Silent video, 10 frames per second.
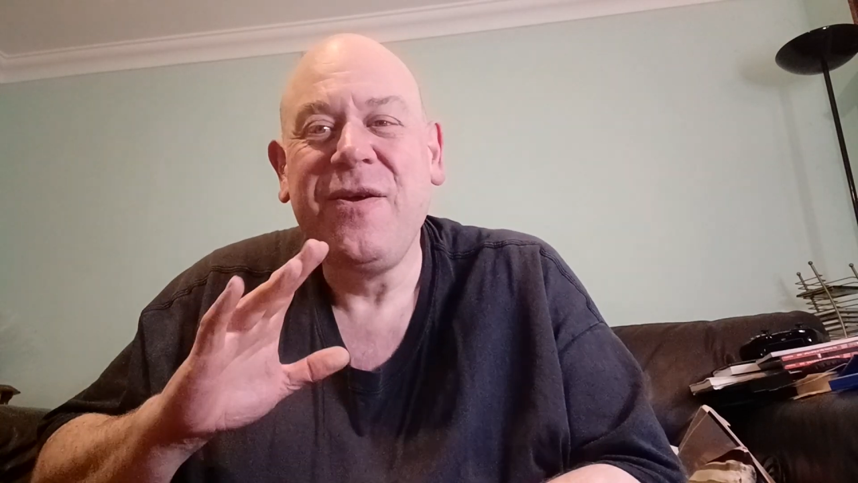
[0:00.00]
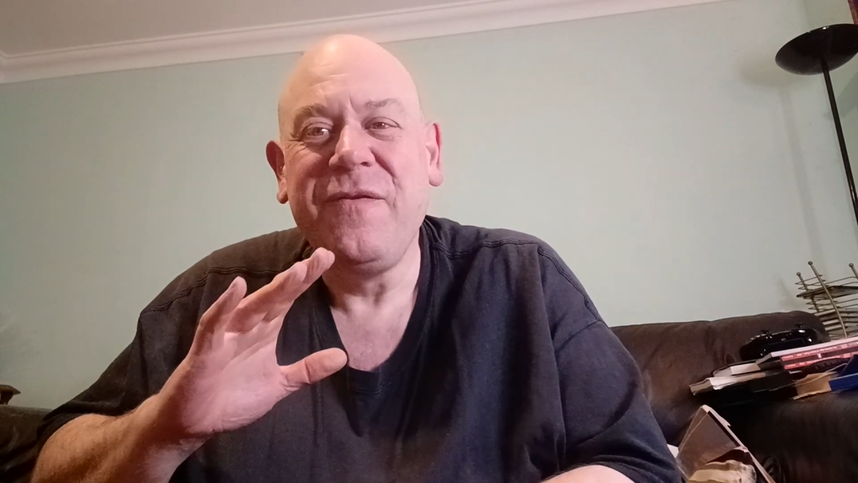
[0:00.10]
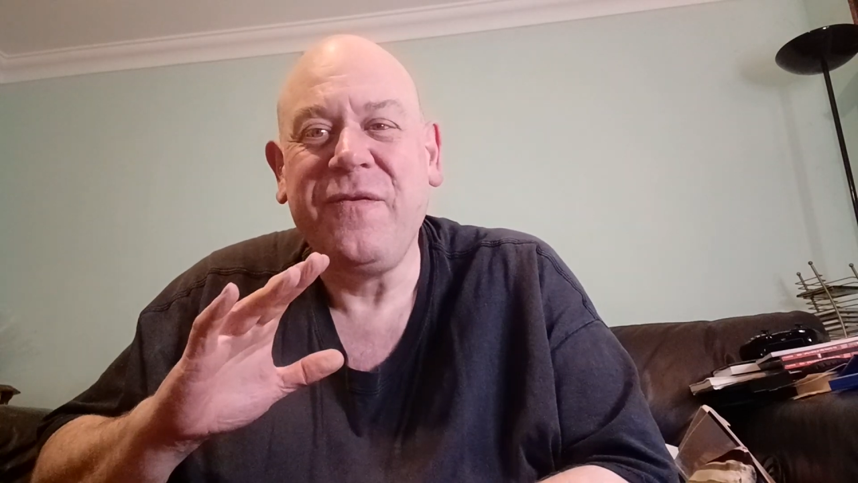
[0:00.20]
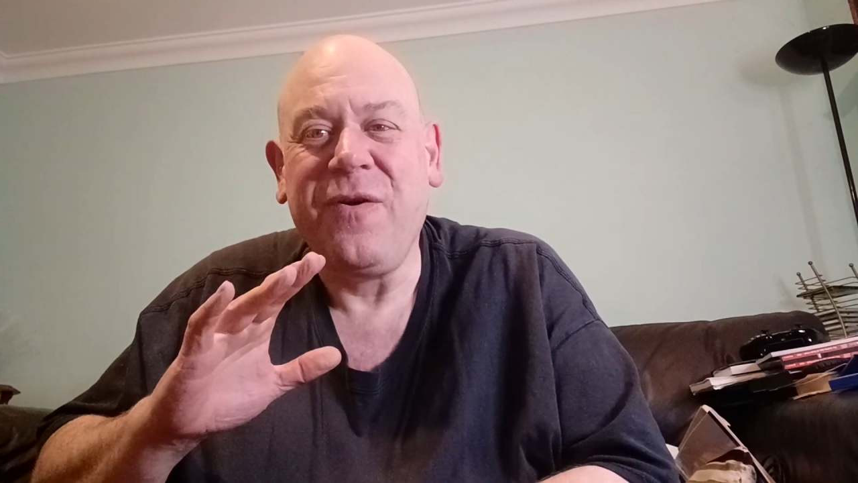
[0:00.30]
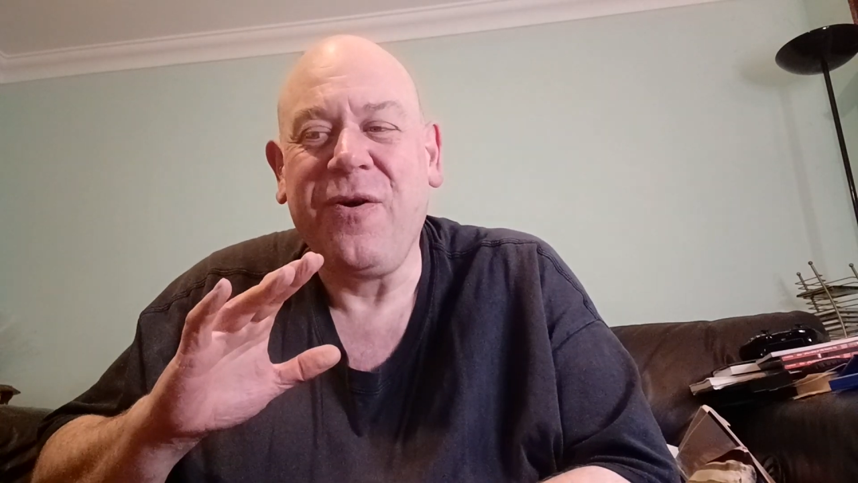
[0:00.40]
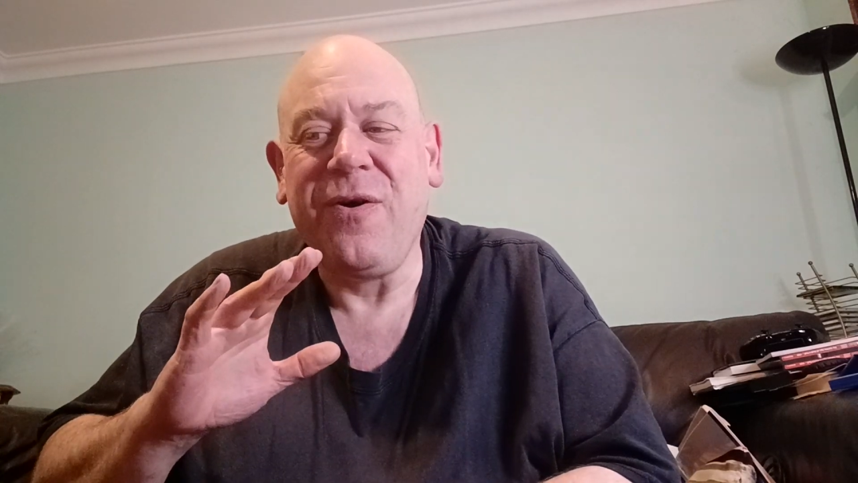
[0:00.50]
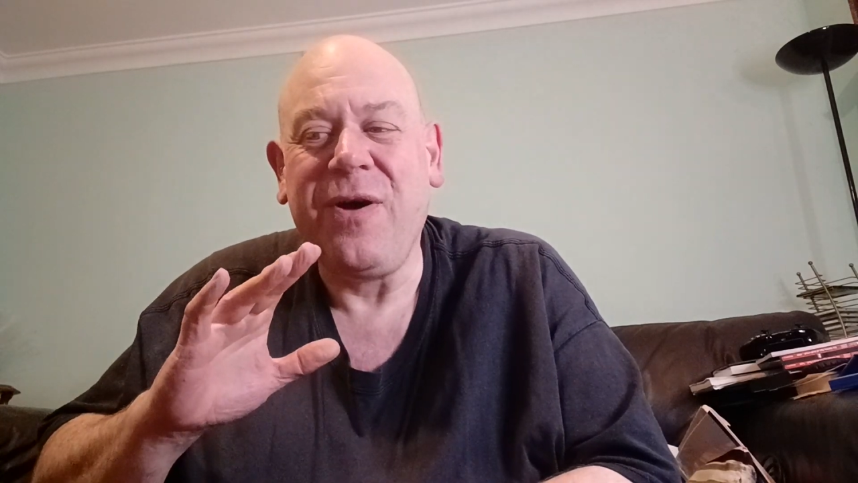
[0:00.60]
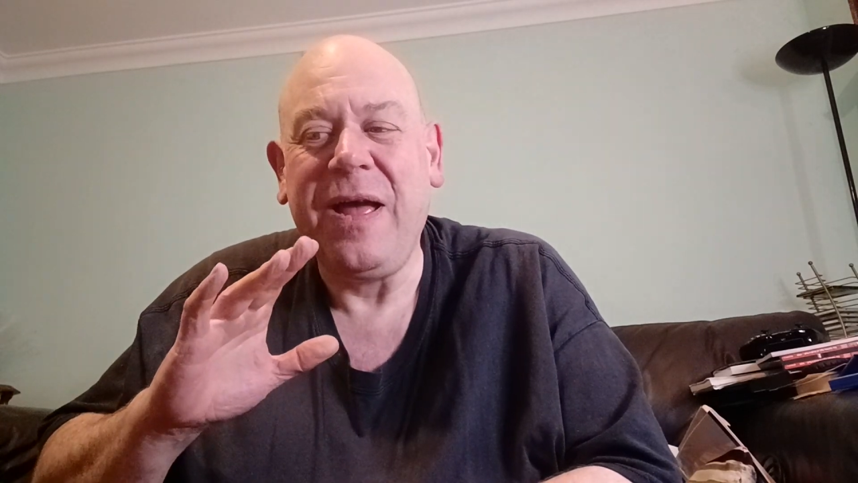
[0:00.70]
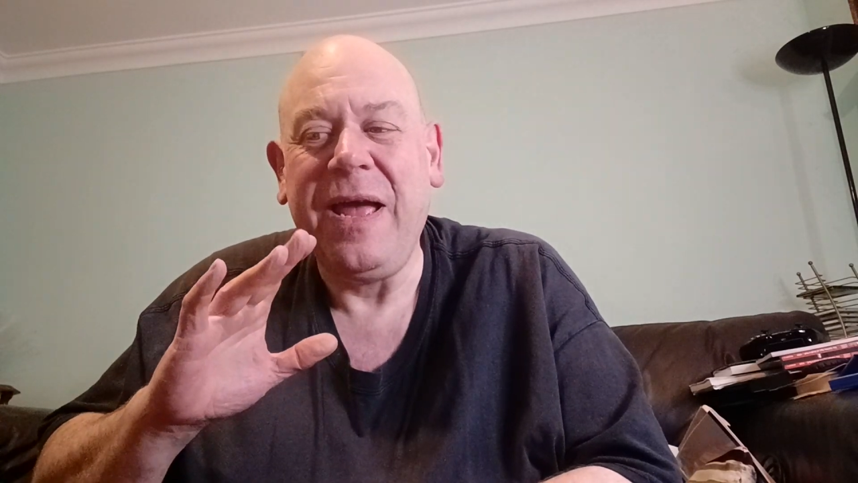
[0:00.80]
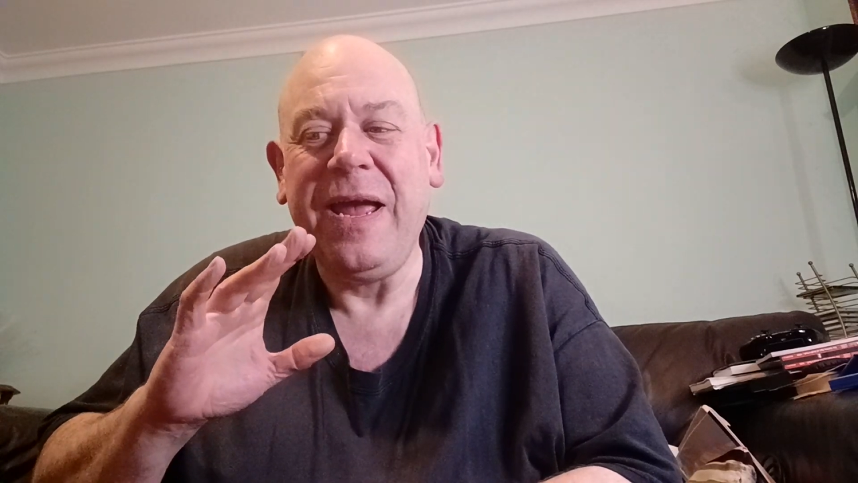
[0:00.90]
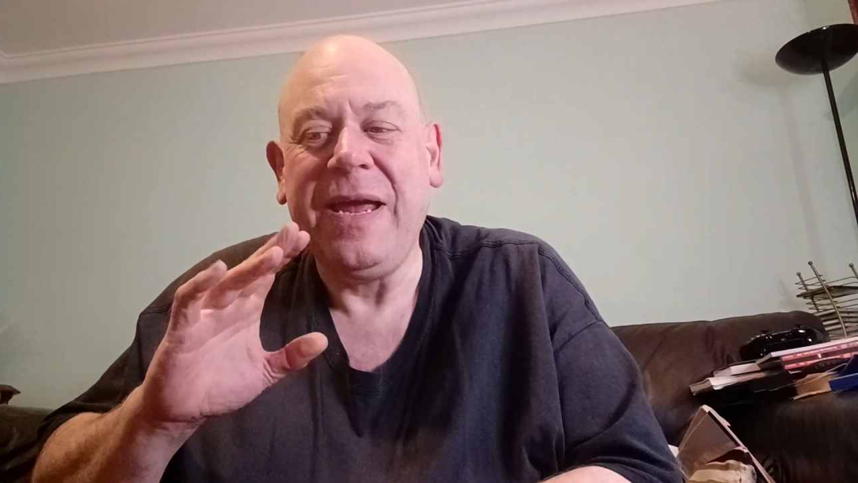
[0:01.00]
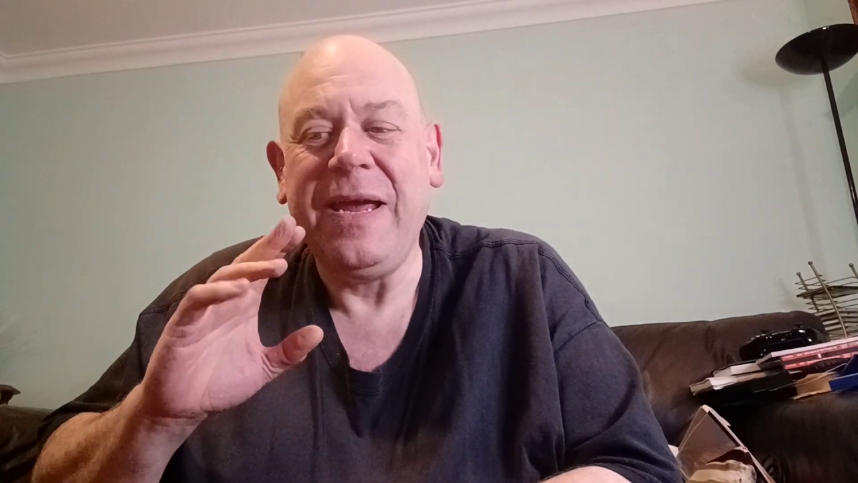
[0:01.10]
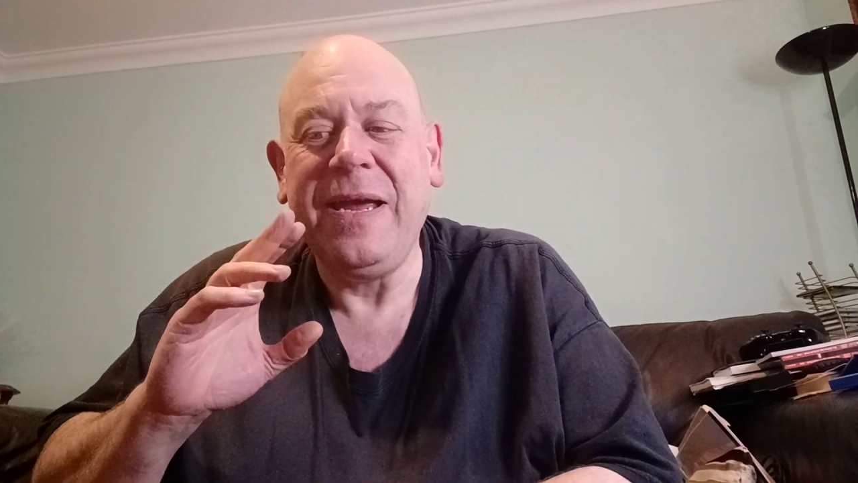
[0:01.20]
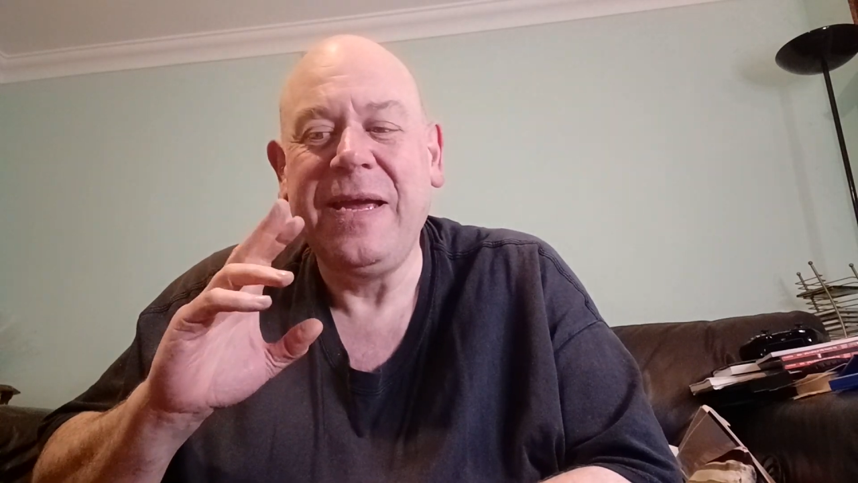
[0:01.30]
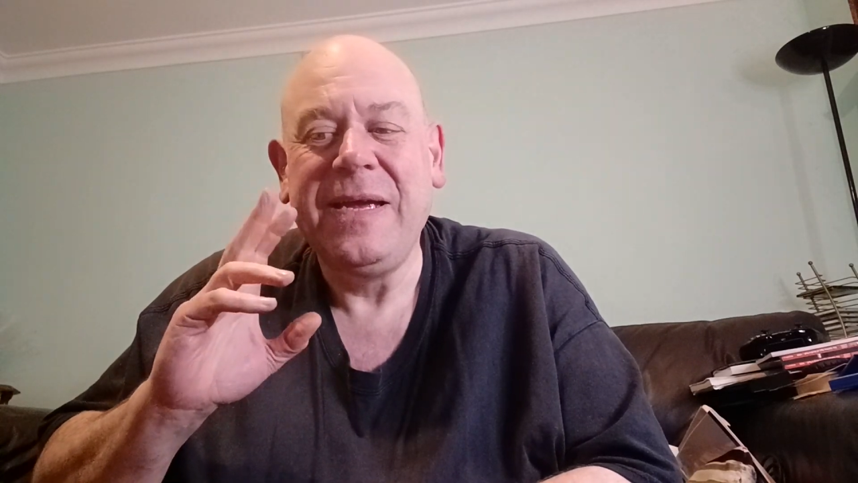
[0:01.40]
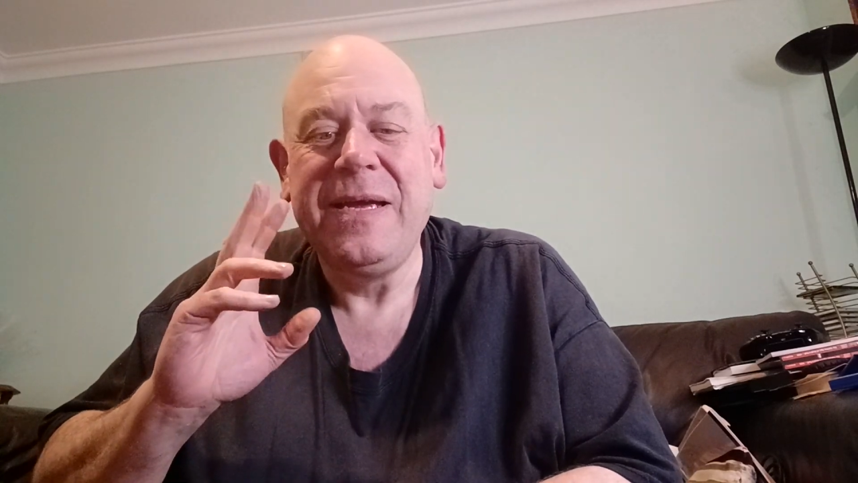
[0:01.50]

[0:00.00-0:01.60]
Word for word: for a